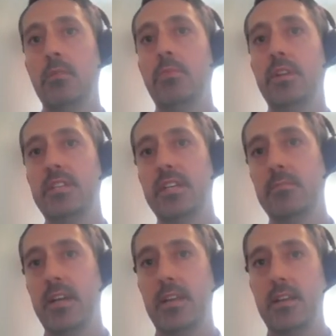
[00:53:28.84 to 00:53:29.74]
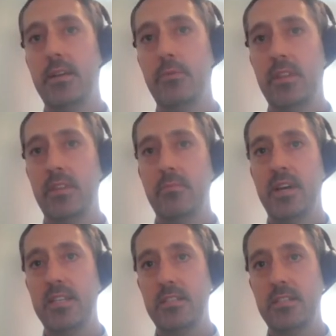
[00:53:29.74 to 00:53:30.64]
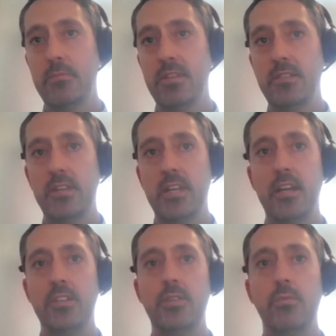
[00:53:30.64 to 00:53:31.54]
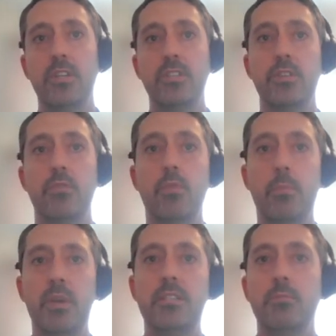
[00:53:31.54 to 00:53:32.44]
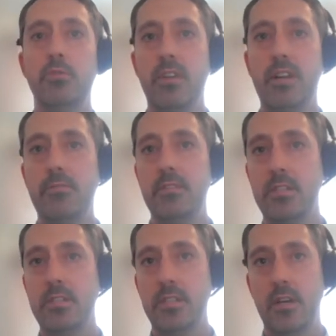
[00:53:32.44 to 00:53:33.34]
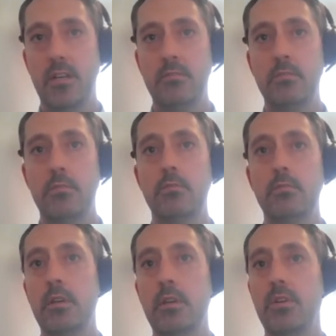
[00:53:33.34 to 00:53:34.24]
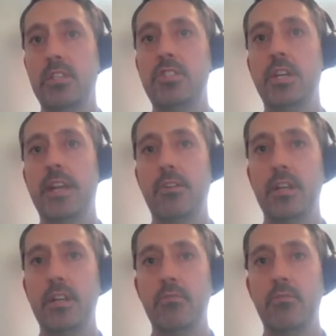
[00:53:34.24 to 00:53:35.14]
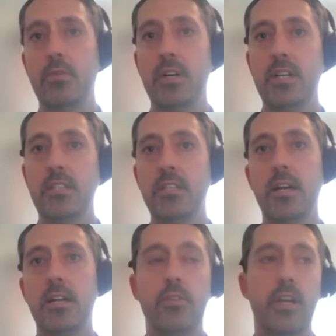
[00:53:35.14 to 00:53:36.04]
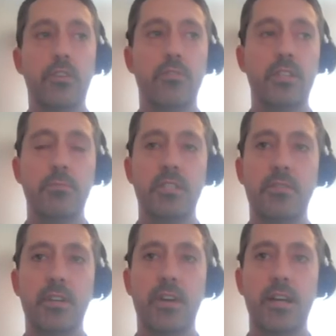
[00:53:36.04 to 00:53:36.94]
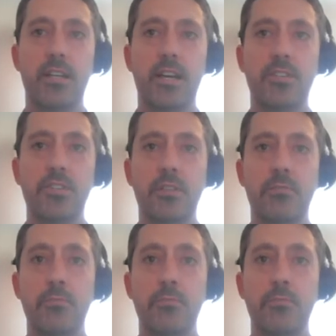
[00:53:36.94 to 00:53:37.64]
but it does make clear within the master specification what is repeatable reference design and what is generic that requires site or country specific validation.